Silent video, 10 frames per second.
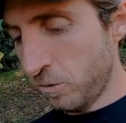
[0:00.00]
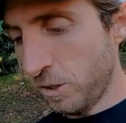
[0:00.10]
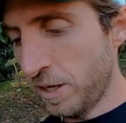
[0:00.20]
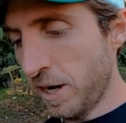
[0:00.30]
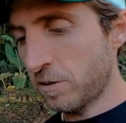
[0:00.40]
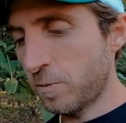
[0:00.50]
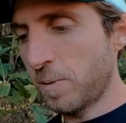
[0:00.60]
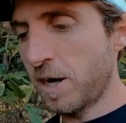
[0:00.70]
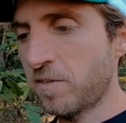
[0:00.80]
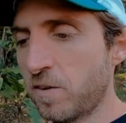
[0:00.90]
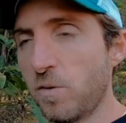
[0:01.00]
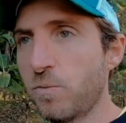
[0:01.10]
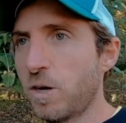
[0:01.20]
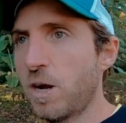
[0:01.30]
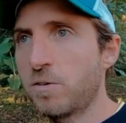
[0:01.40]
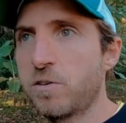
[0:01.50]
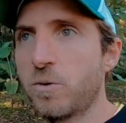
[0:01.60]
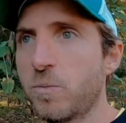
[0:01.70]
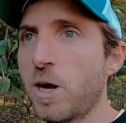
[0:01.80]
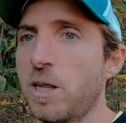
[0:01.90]
doing the expo by herself
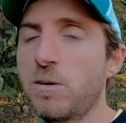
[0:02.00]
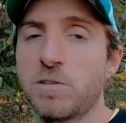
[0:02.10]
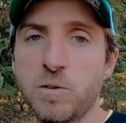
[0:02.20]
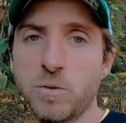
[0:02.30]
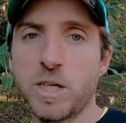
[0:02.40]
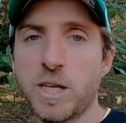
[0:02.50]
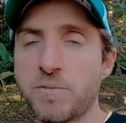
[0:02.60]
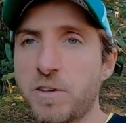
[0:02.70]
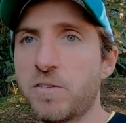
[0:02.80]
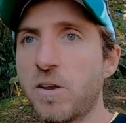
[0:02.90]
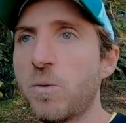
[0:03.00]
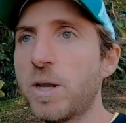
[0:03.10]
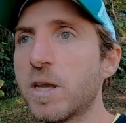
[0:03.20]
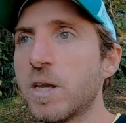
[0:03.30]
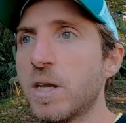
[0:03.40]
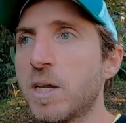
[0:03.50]
while I was looking after Zoe